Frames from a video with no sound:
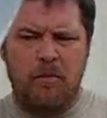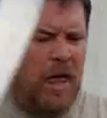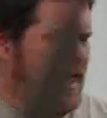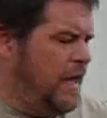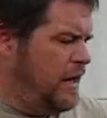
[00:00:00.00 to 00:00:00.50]
The
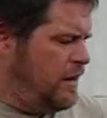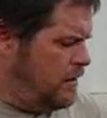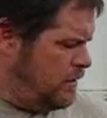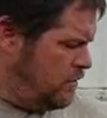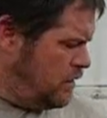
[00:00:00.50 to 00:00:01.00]

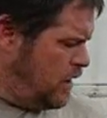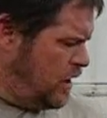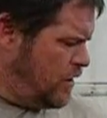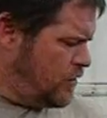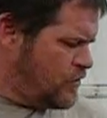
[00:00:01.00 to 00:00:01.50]
blade
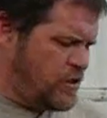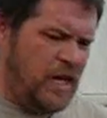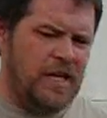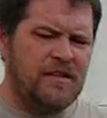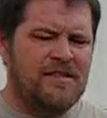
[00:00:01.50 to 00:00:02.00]
is
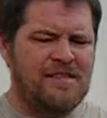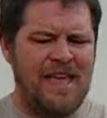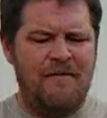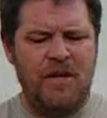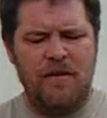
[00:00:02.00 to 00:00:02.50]

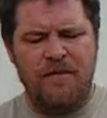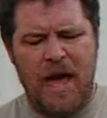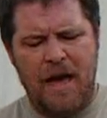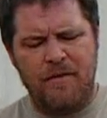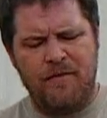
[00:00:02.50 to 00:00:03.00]

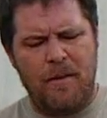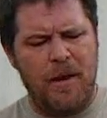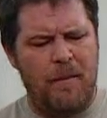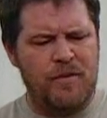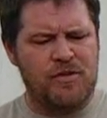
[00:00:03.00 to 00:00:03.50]
1075, if
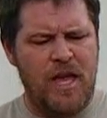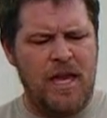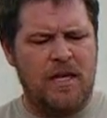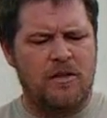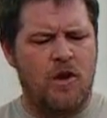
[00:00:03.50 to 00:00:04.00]
I'm not
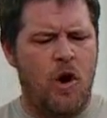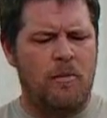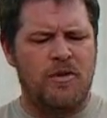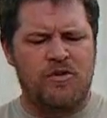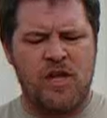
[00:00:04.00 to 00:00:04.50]
mistaken,
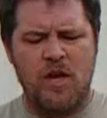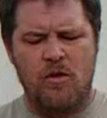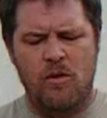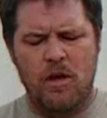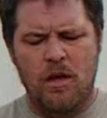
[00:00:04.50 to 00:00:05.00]
carbon
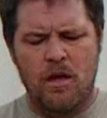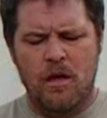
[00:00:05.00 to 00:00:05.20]
steel.